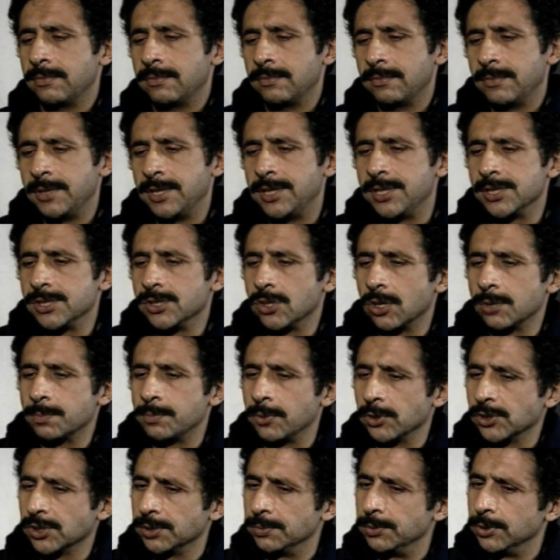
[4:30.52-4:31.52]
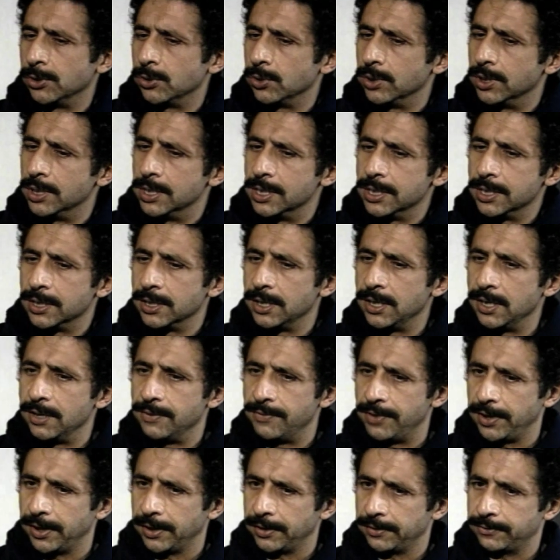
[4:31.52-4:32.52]
it is not possible to earn a
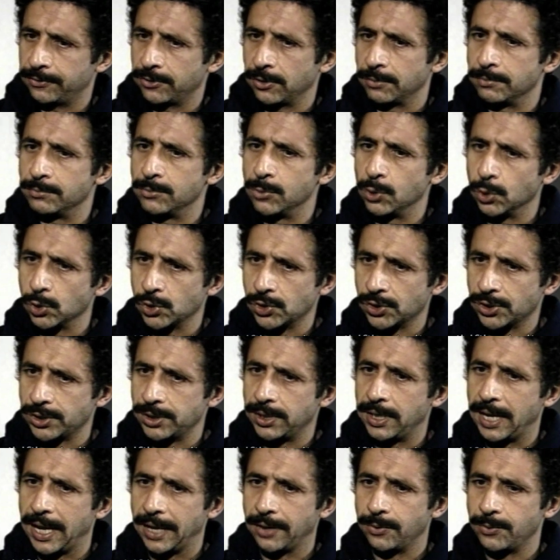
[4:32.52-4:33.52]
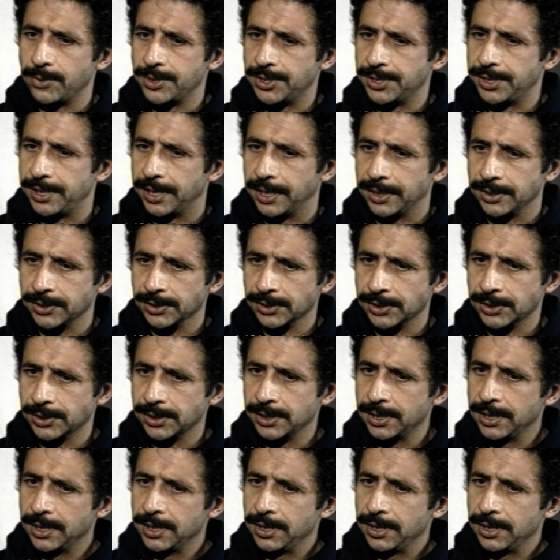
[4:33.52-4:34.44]
living from most language theatres.